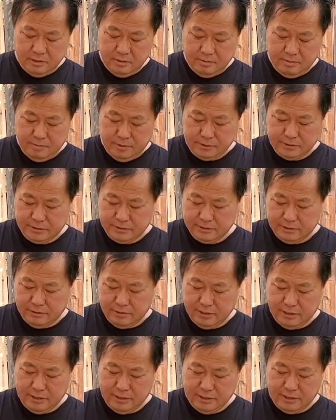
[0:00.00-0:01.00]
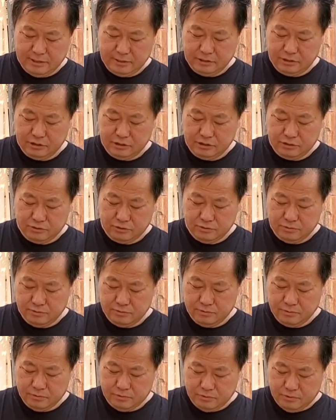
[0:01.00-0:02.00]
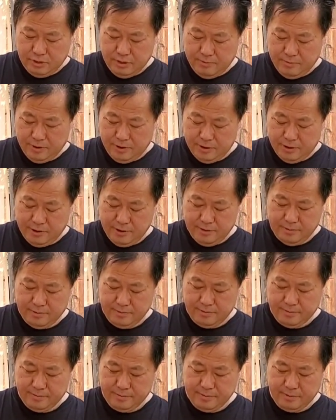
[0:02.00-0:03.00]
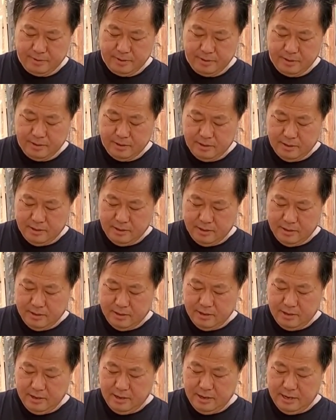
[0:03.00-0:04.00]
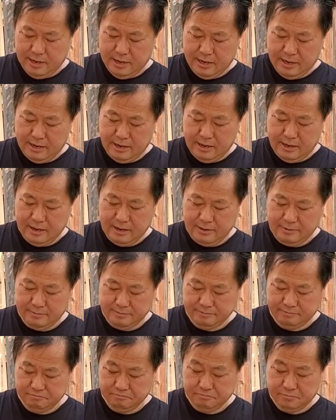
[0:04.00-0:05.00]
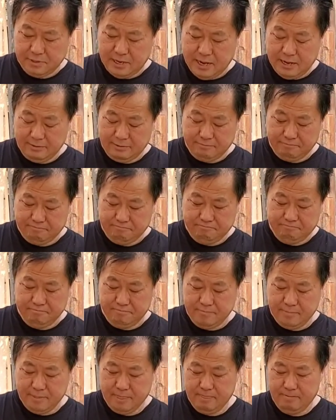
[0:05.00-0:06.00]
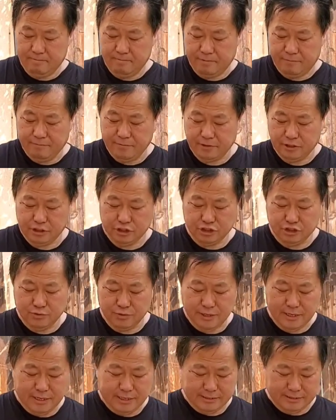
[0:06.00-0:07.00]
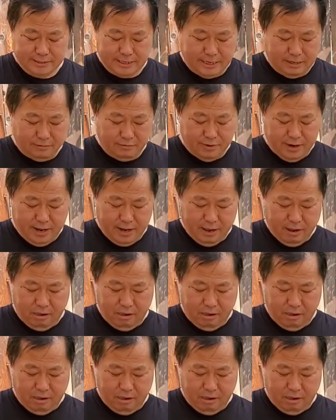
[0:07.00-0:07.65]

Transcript: But since I only did 3 birds, and I prefer the chewiness anyway.